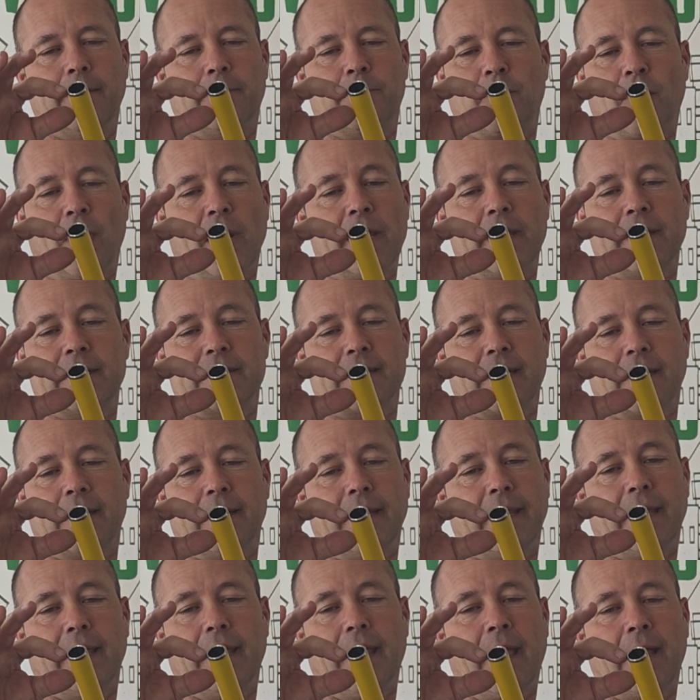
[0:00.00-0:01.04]
probably is
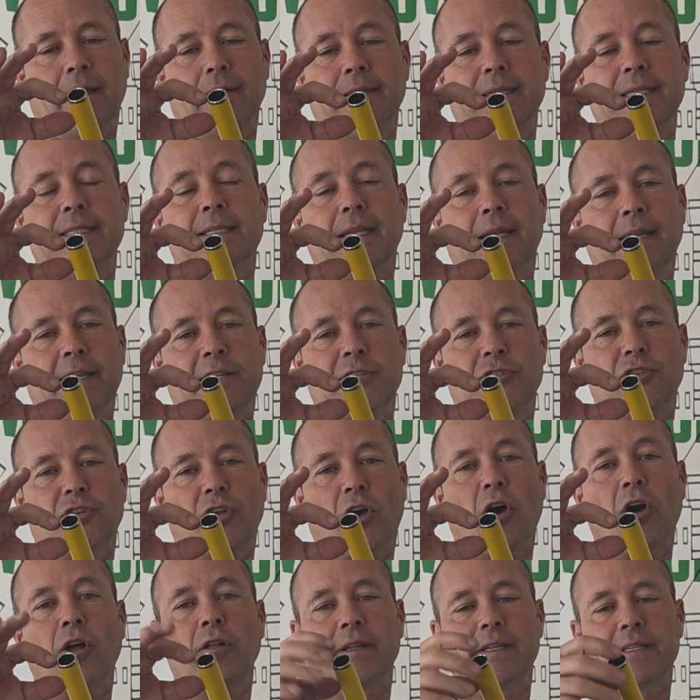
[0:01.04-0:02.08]
at least 1 inch
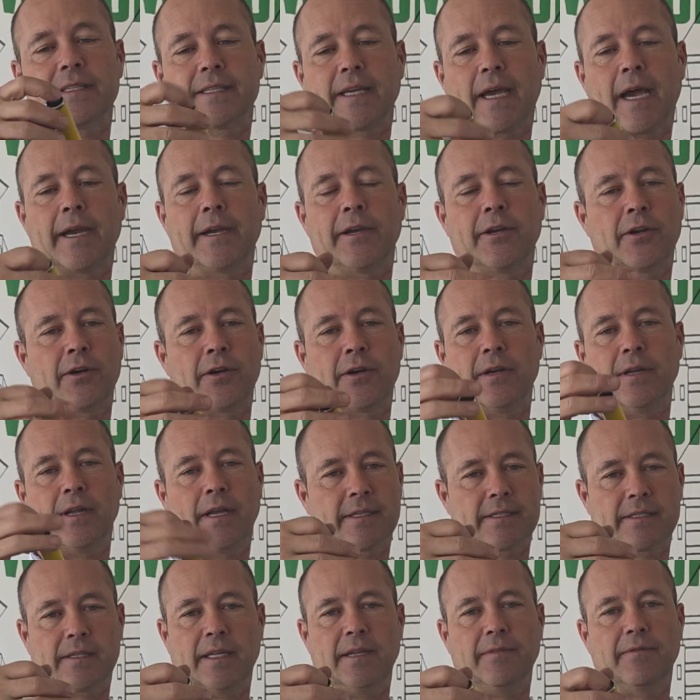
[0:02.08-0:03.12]
tall inside here, a
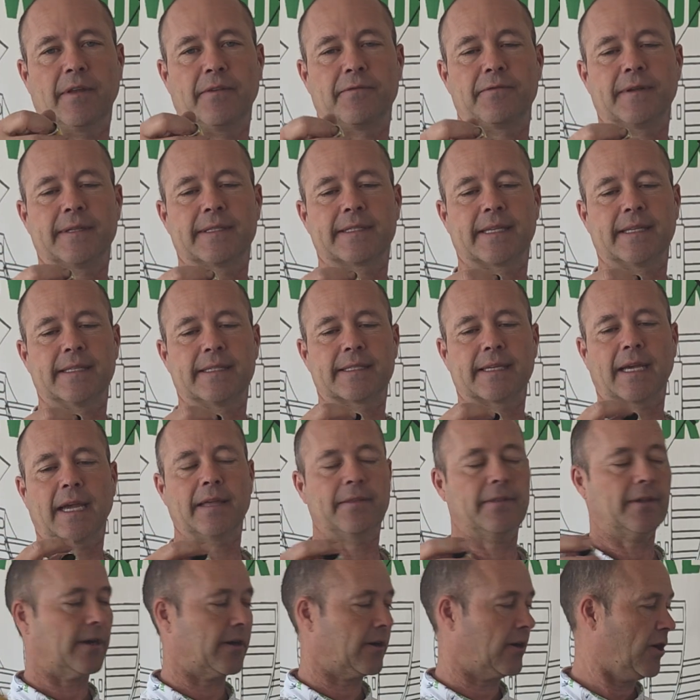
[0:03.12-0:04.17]
sleeve that fits inside
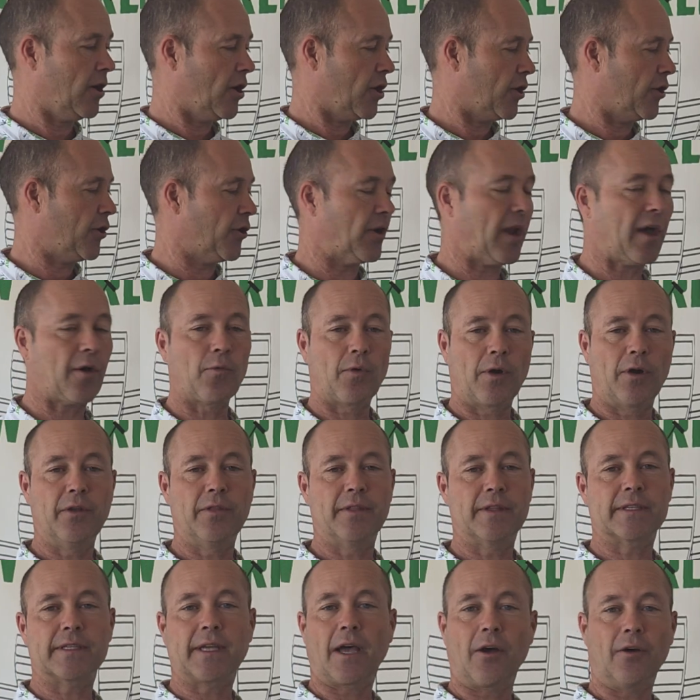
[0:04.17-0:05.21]
there. You're not wearing
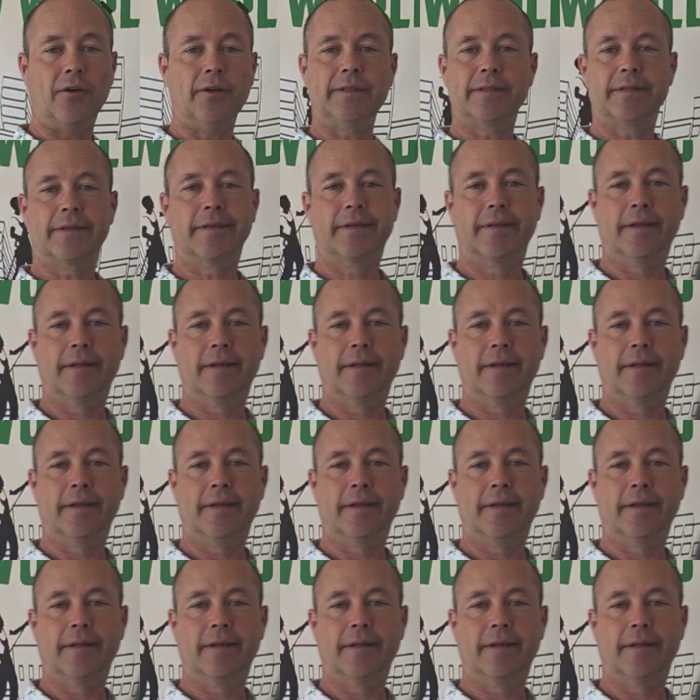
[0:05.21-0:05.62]
this out.